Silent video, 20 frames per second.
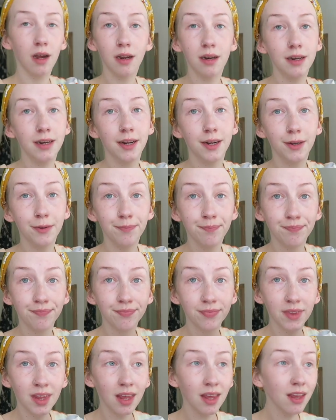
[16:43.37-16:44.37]
I don't know.
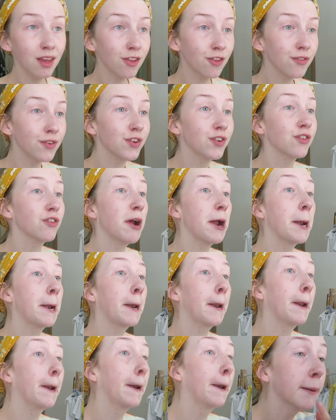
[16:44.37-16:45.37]
It's
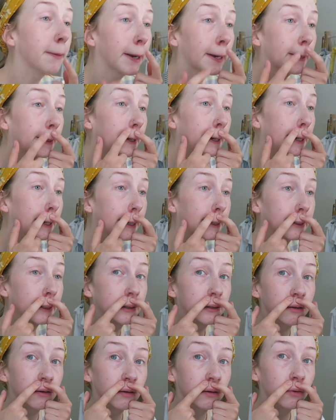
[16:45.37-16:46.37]
frustrating, especially this
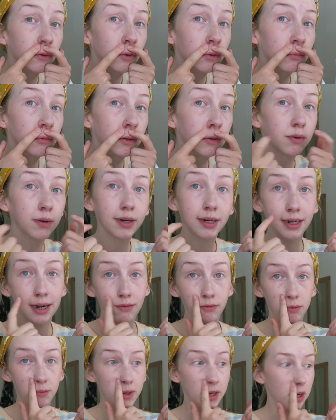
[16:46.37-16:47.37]
ginormous one I
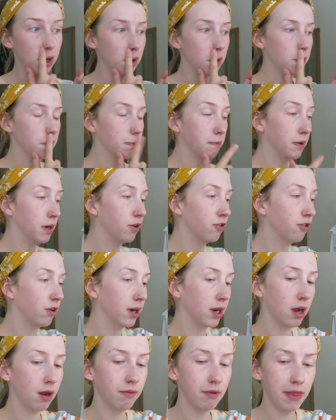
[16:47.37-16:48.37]
have on my nose. So I'm going to
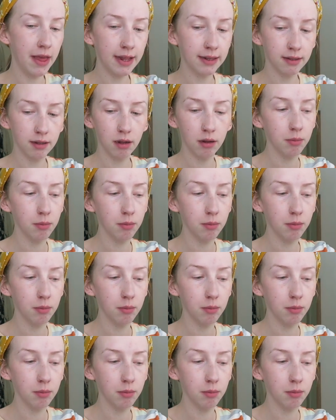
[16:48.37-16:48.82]
try and cover that